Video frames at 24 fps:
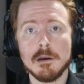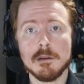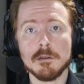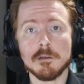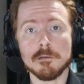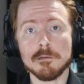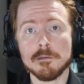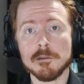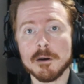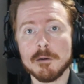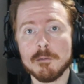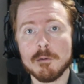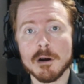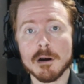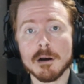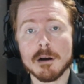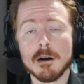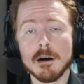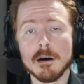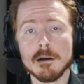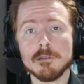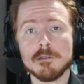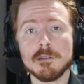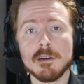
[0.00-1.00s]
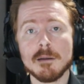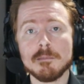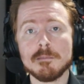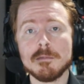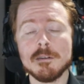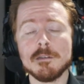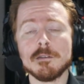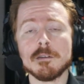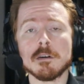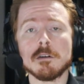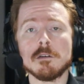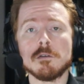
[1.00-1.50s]
The freeware
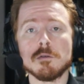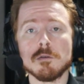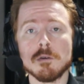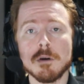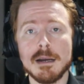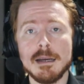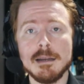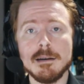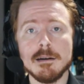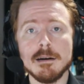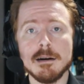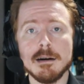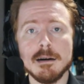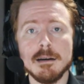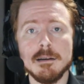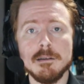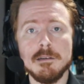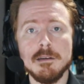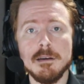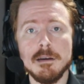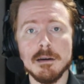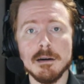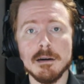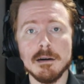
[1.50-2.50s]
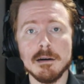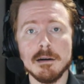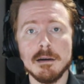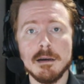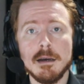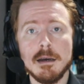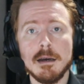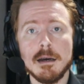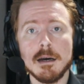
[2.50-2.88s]
concept is a great idea,